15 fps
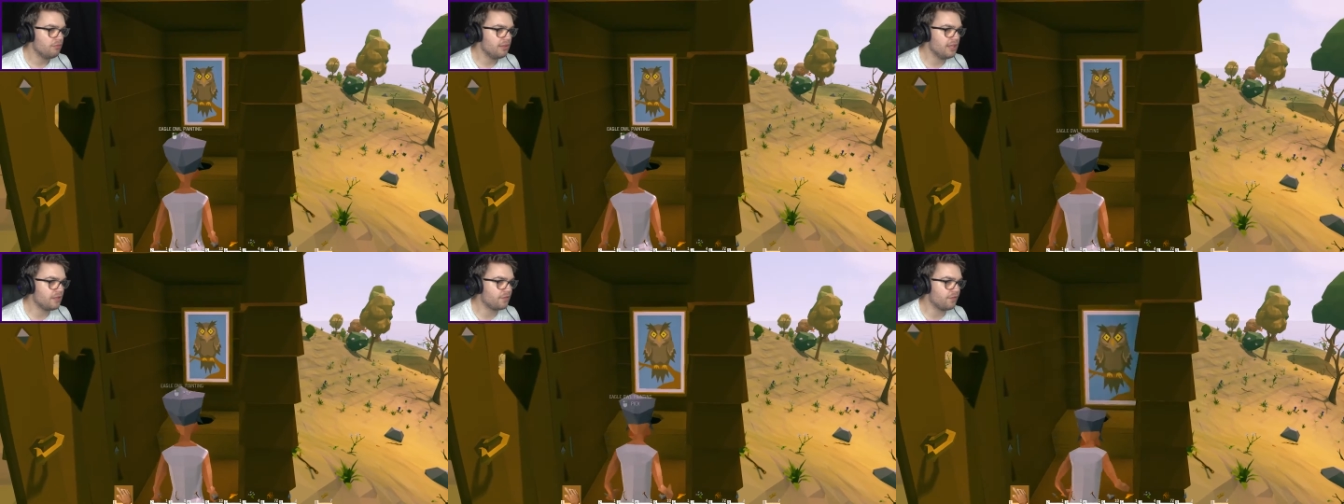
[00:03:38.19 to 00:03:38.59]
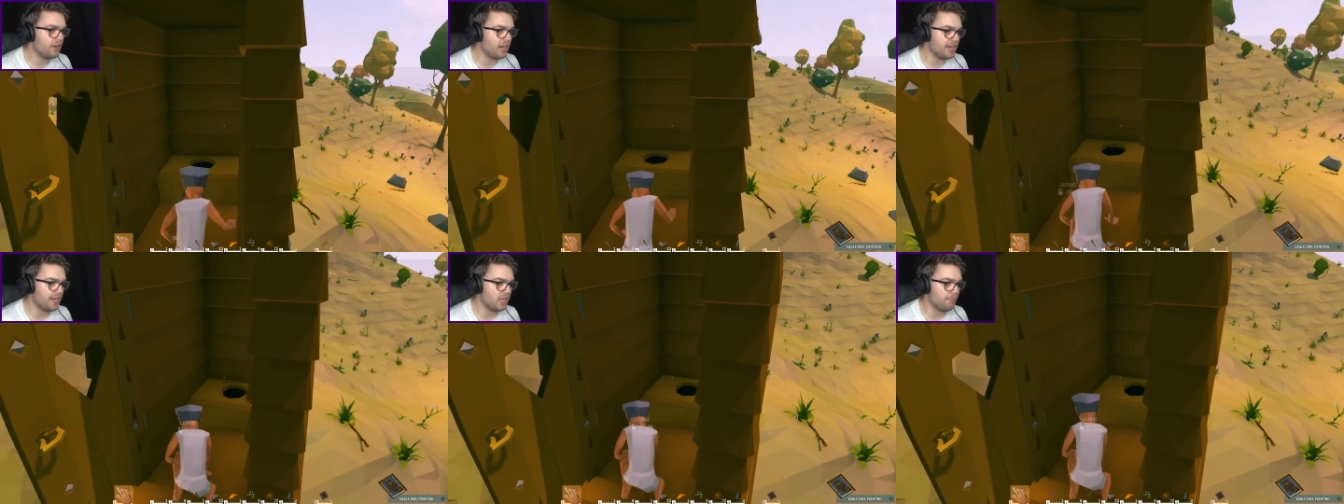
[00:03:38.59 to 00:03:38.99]
It's
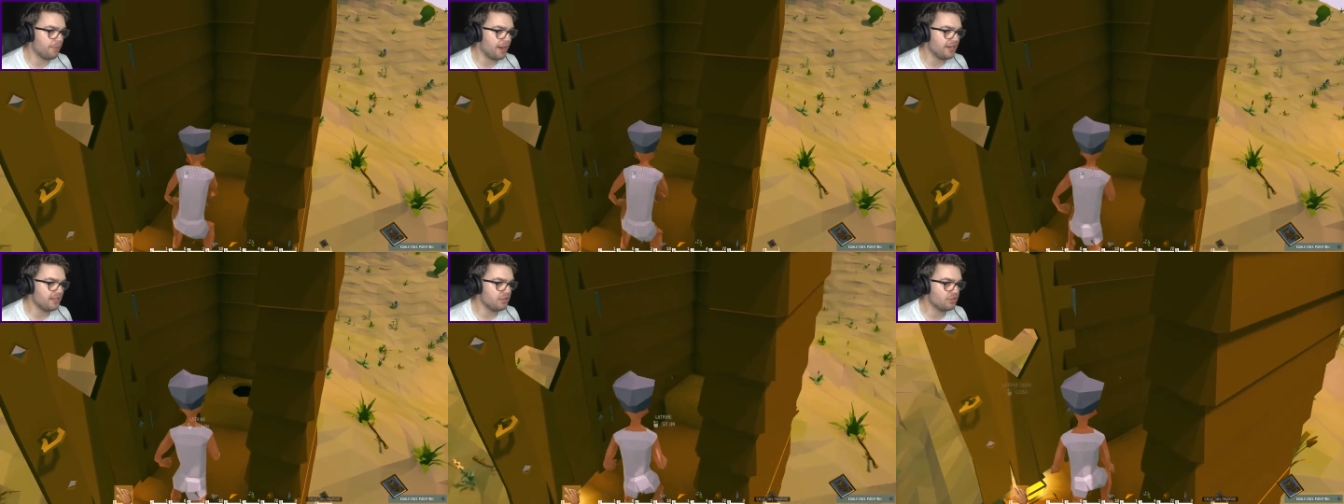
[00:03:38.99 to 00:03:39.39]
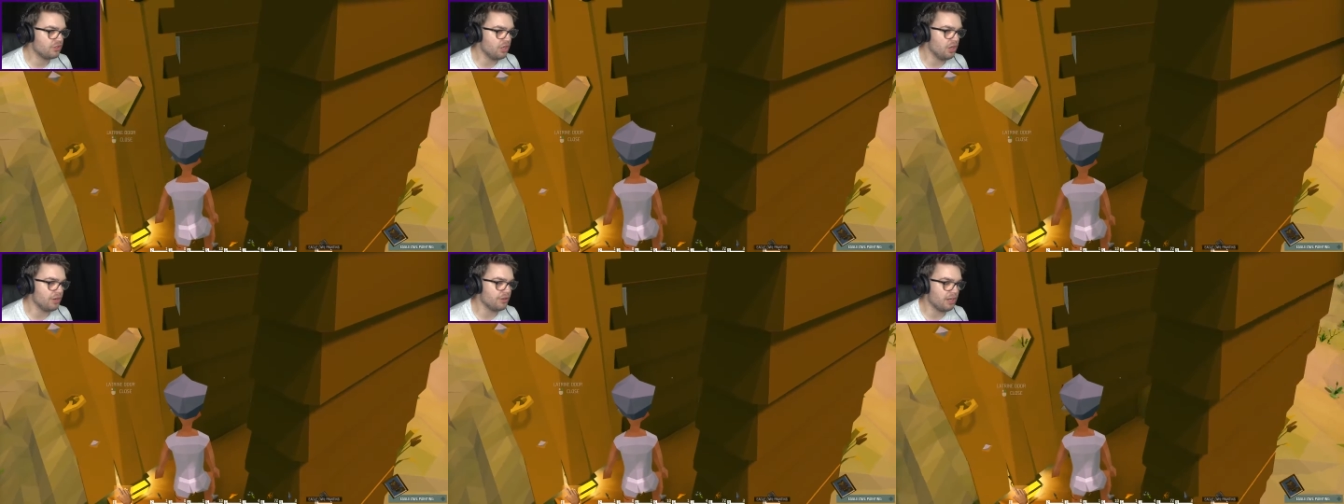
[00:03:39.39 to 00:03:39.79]
fuck, another paint.
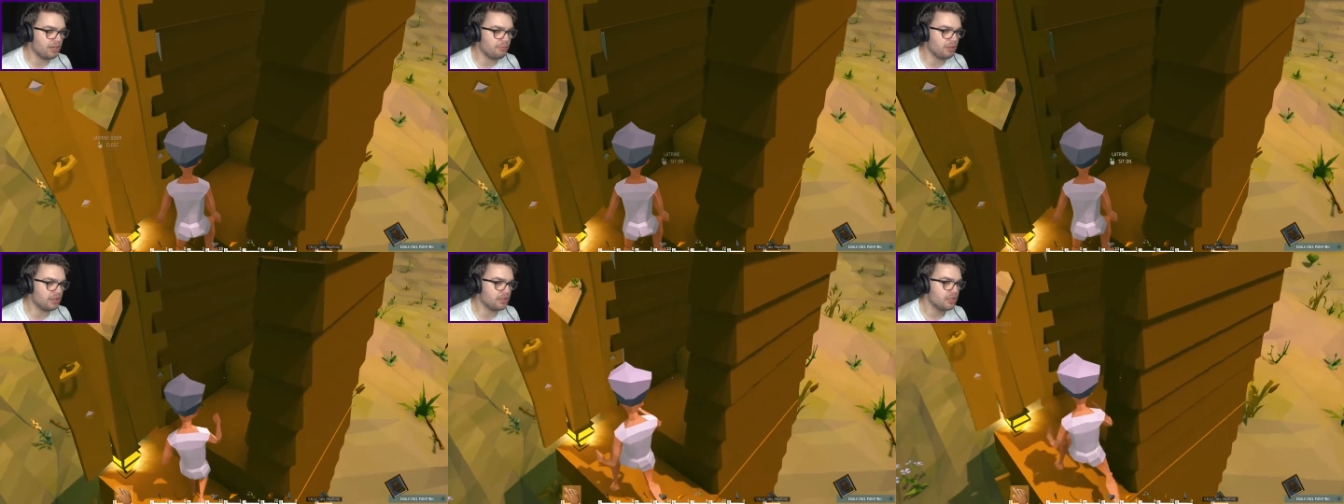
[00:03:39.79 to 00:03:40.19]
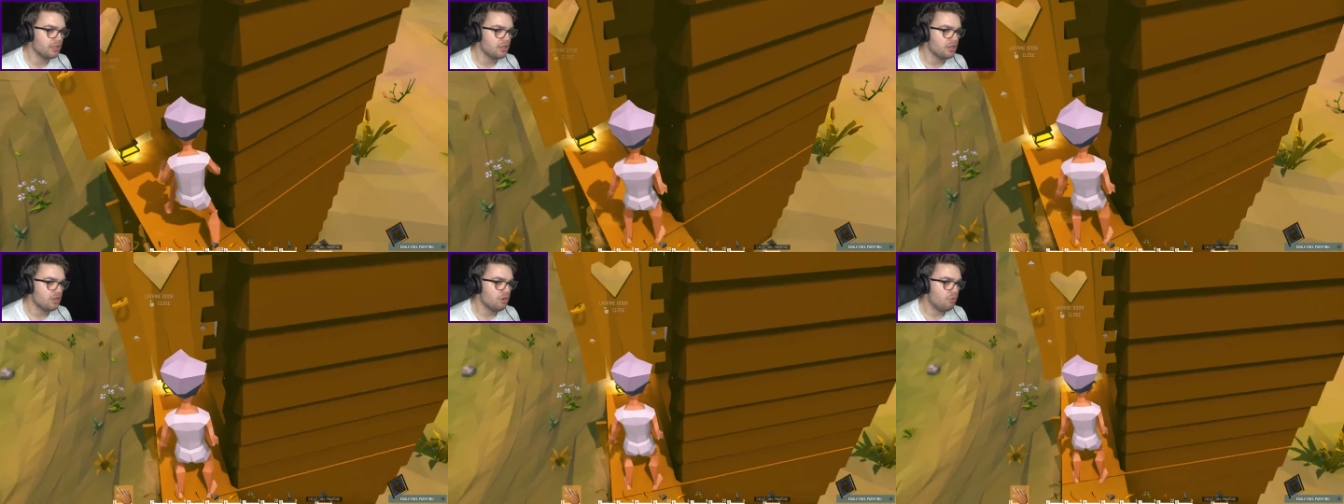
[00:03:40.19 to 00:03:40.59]
Dude, like, what?
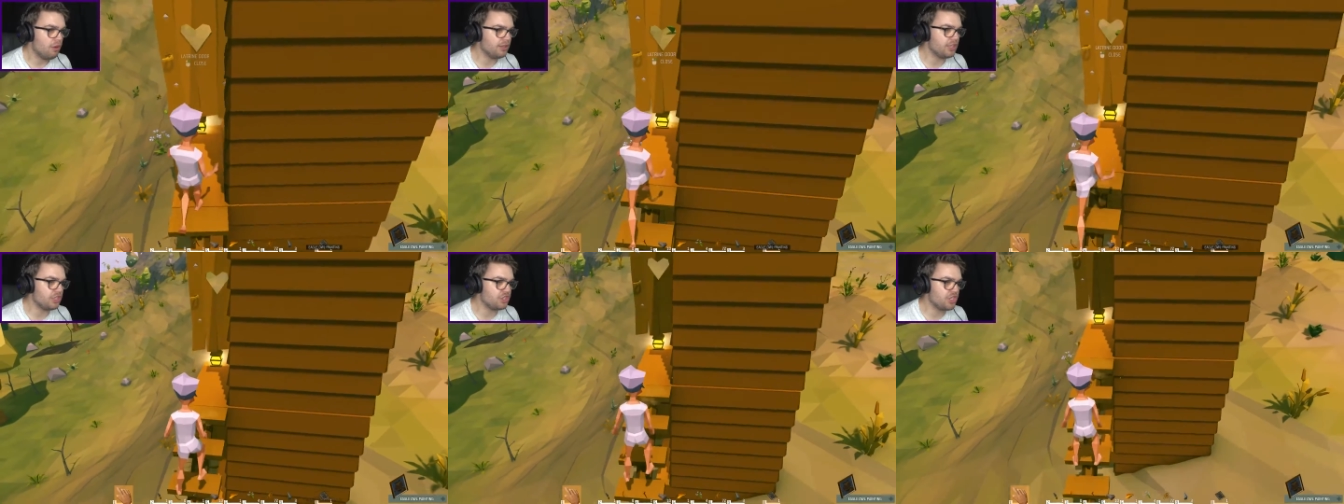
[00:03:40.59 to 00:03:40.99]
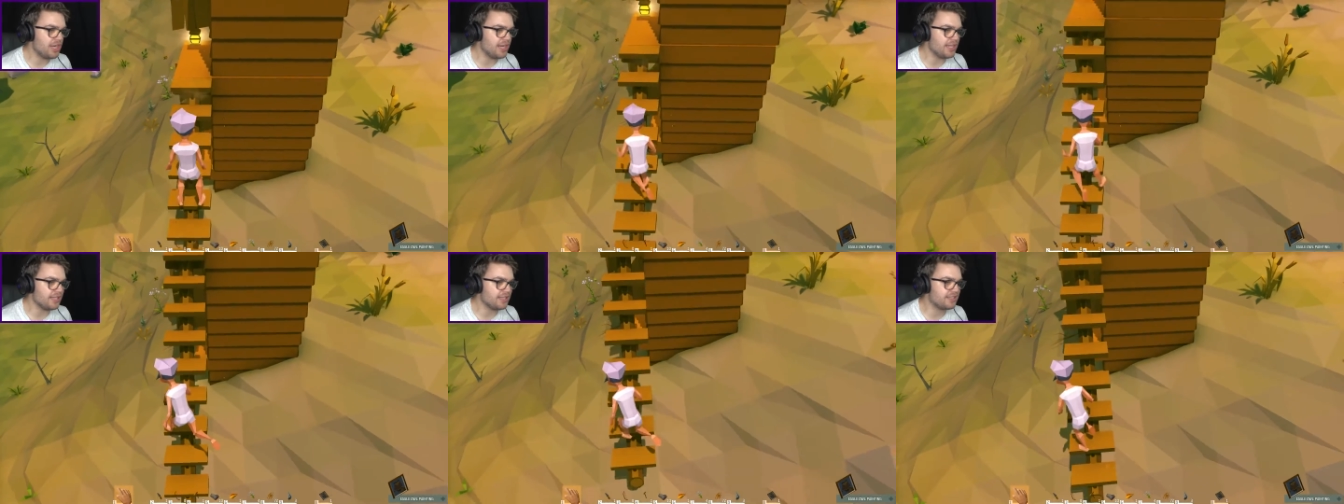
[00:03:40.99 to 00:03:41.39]
What the
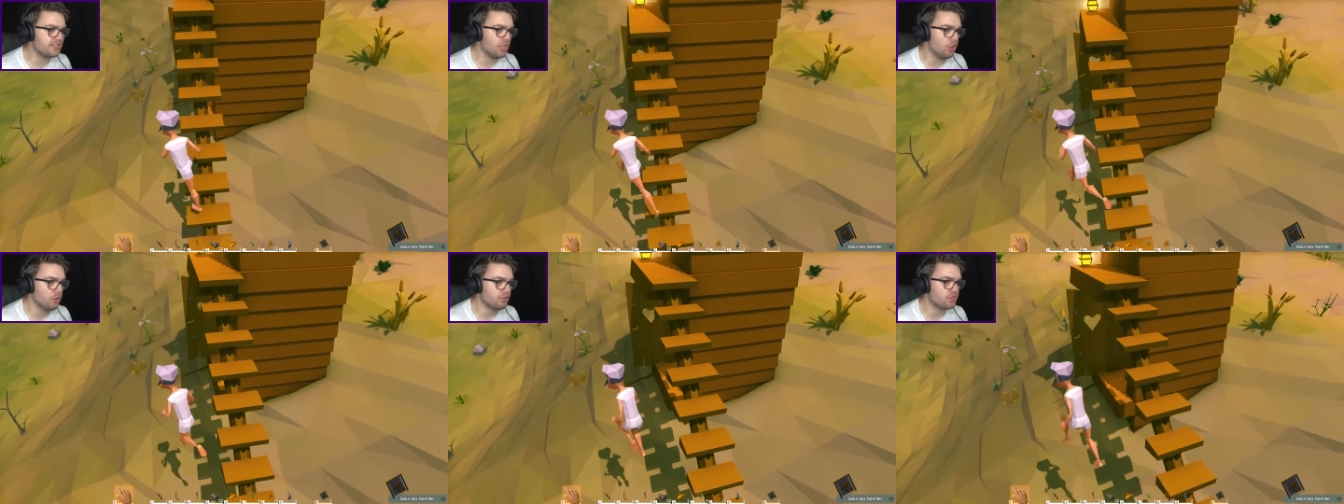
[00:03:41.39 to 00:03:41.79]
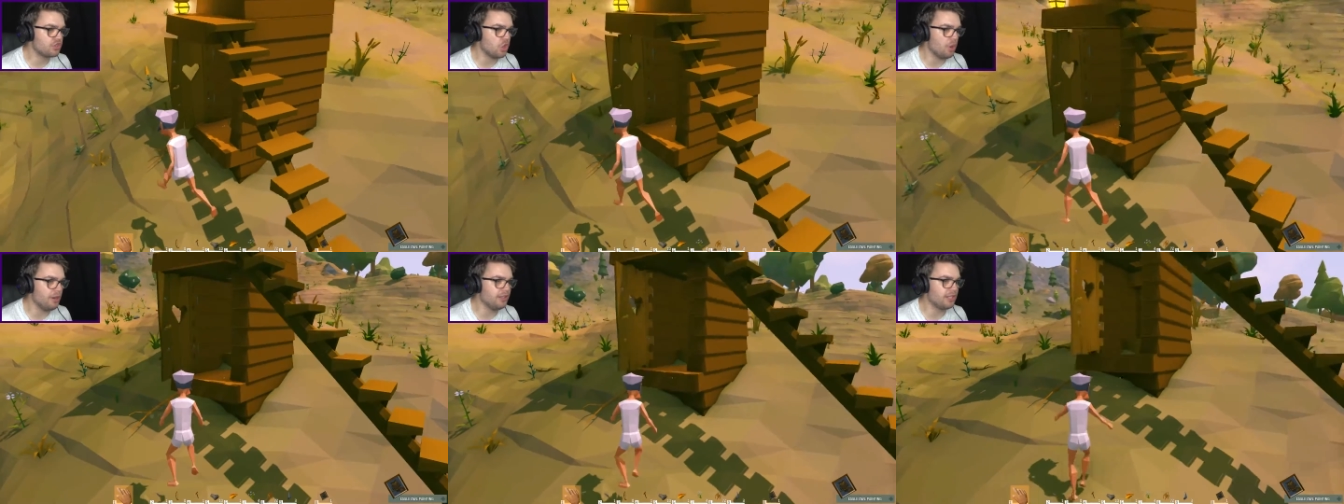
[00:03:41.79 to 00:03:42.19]
shit? It's a
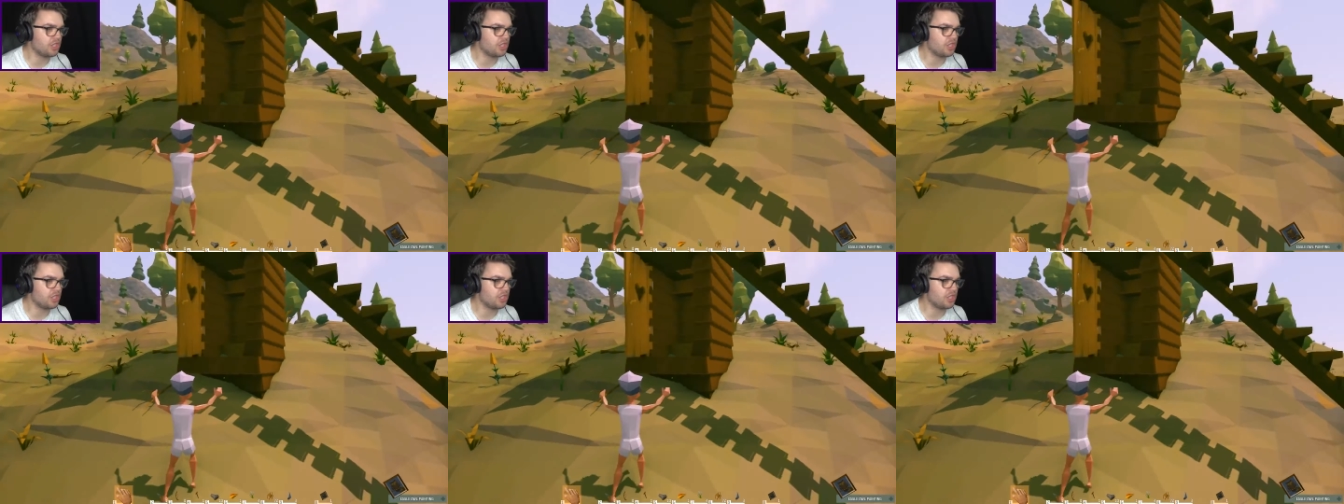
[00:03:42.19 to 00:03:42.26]
2-story